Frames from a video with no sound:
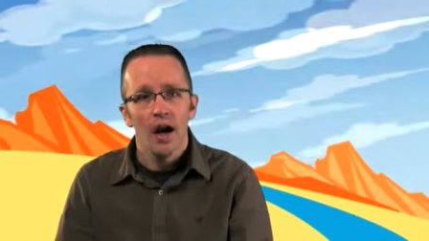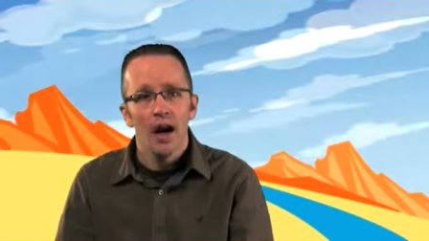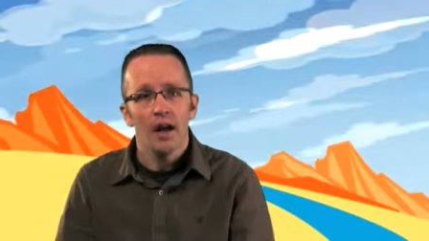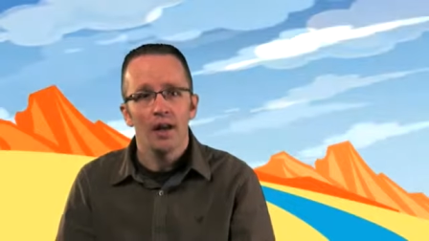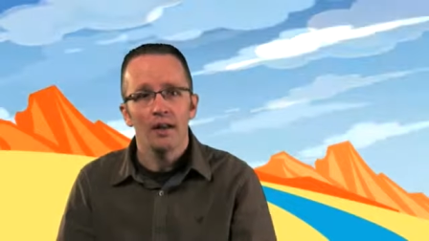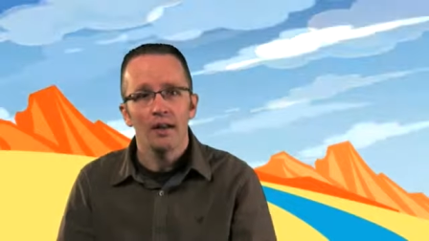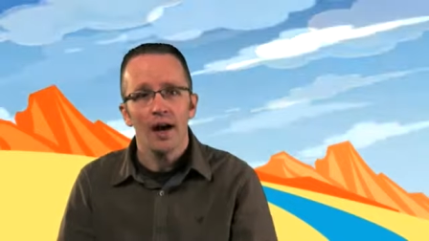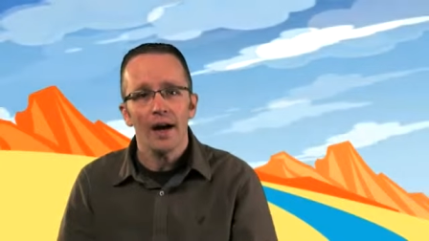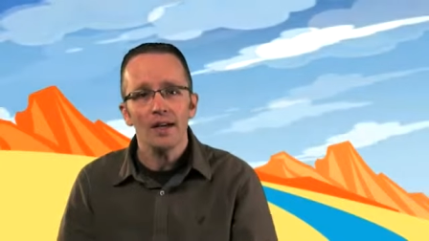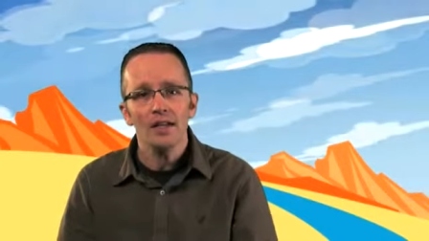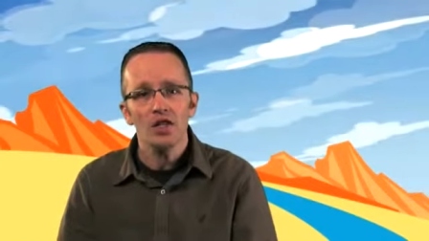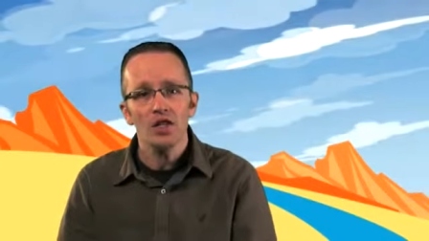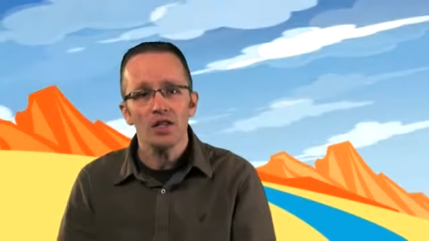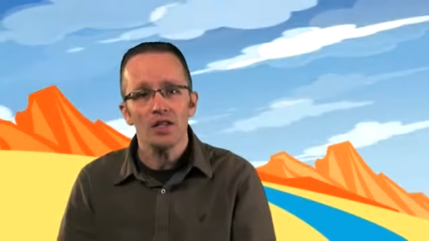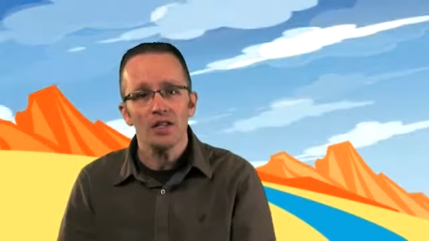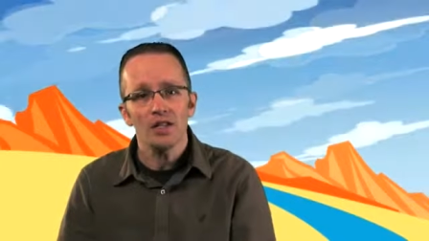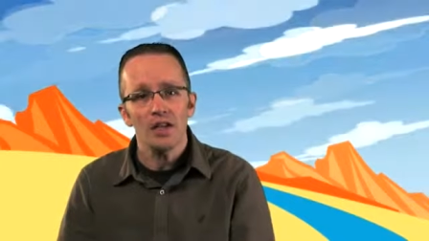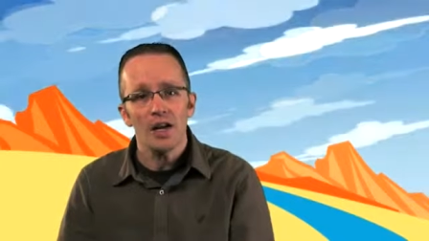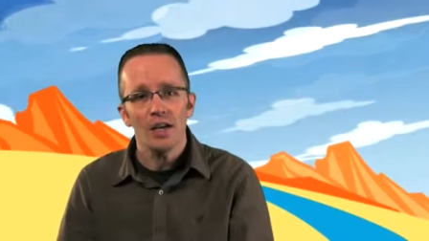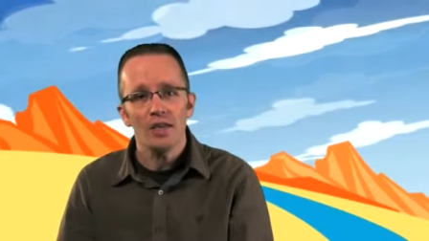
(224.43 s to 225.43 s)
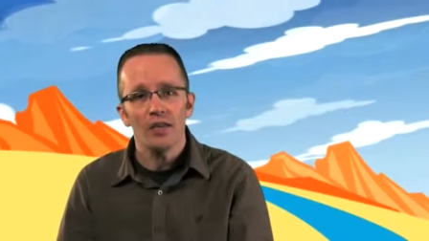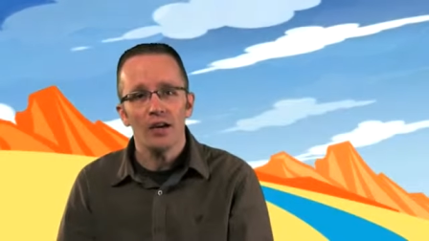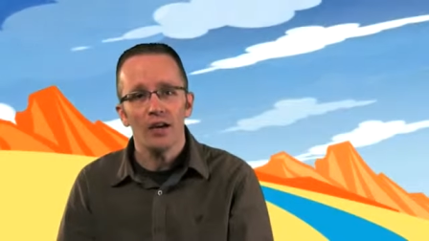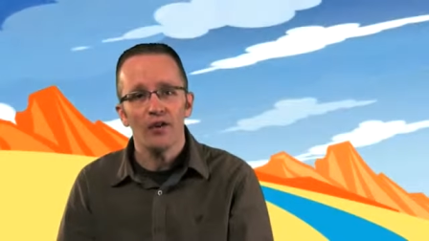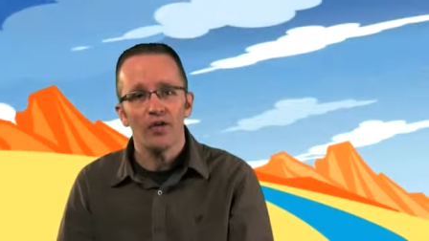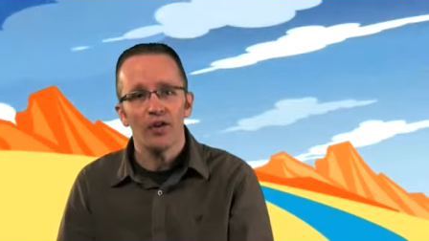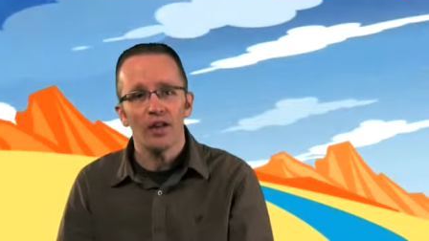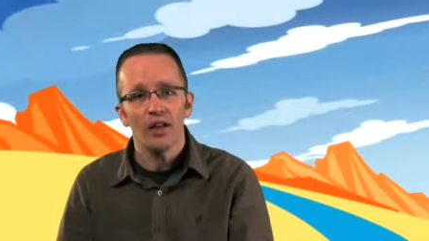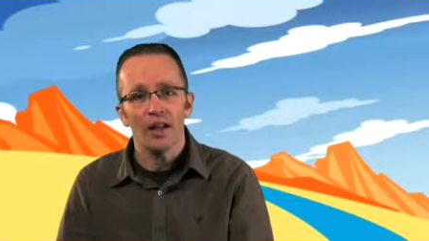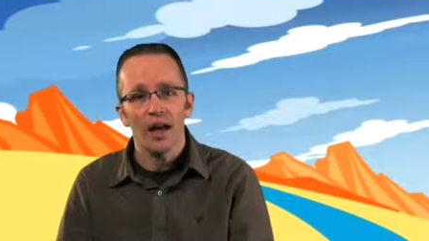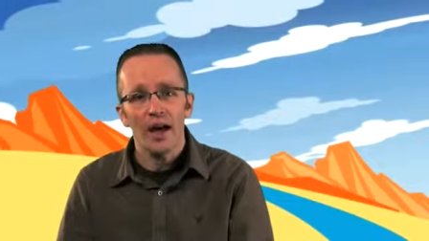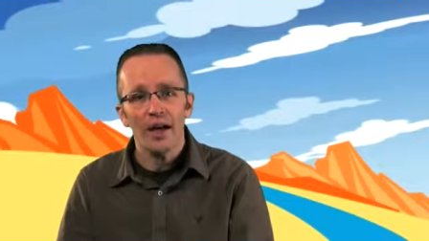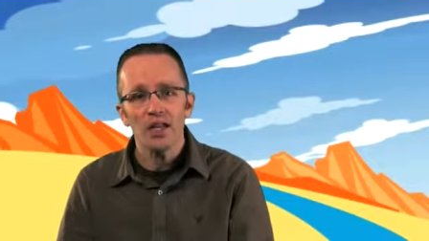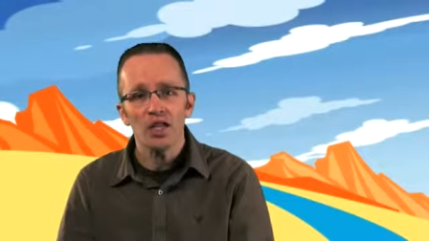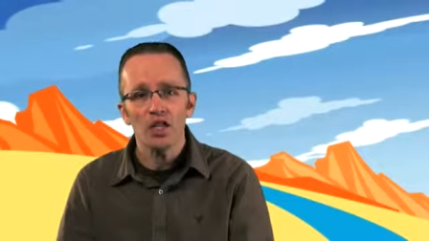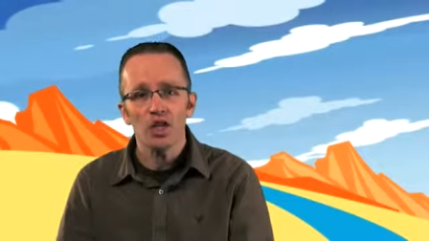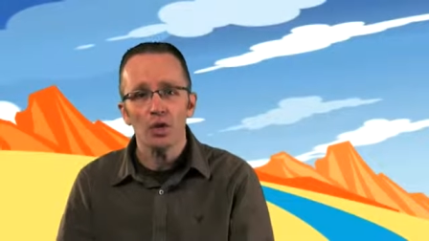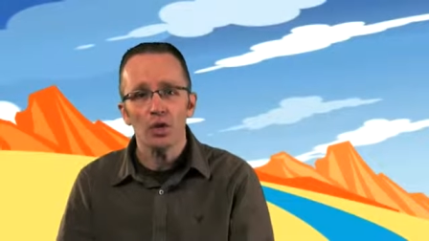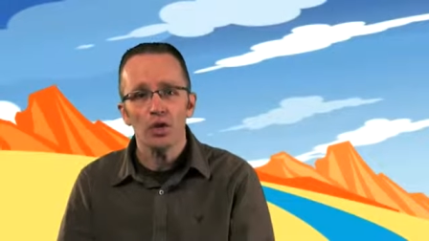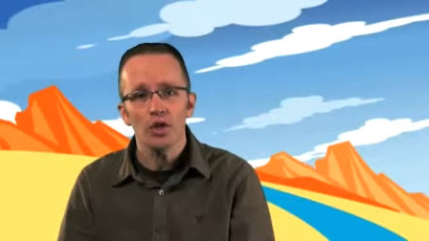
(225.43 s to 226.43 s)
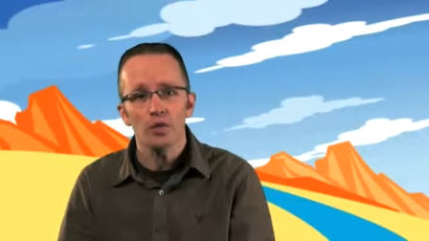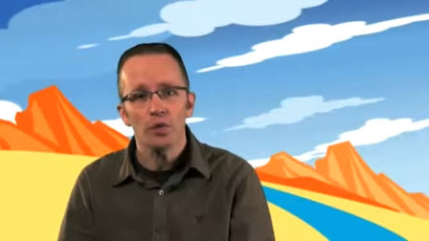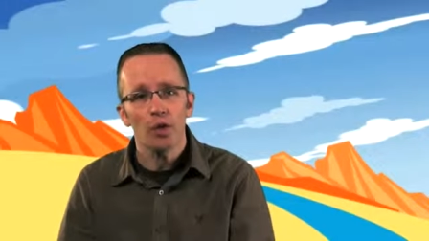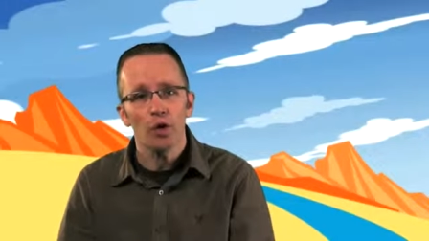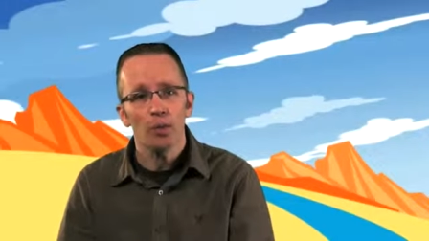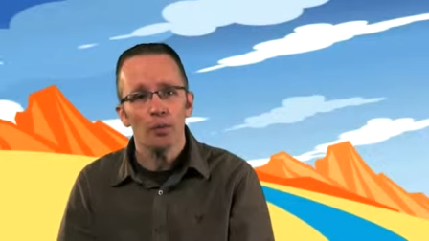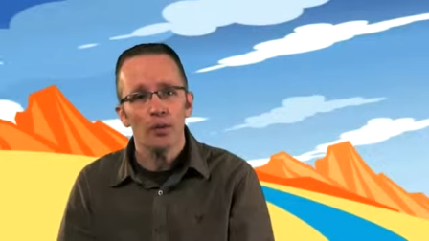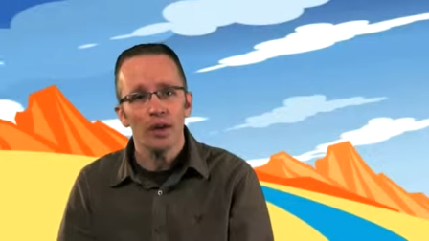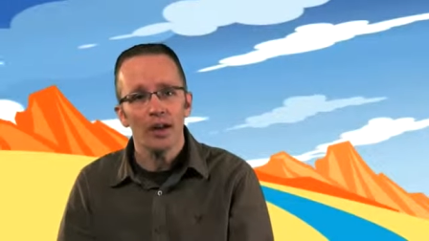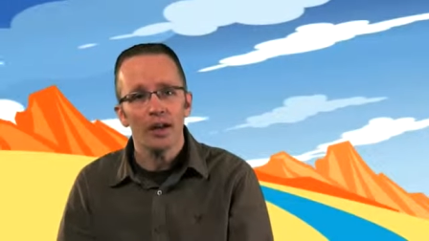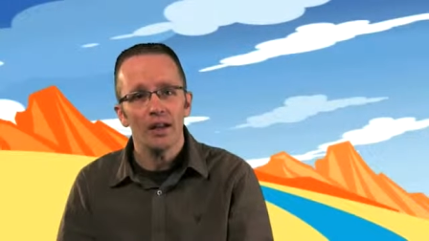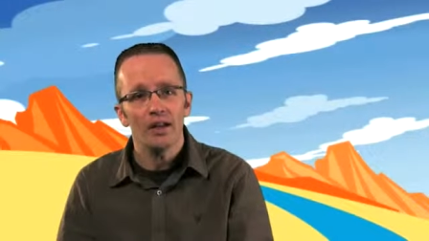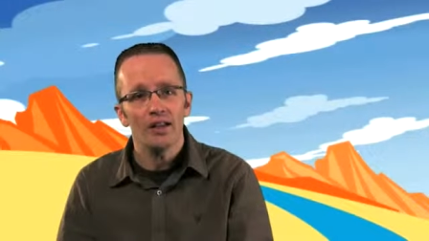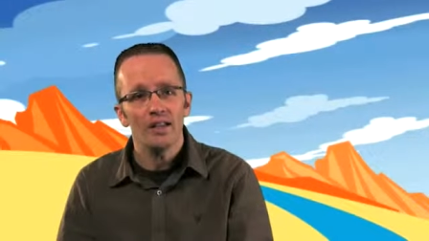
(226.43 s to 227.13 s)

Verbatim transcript: Elijah said that if Elisha was permitted to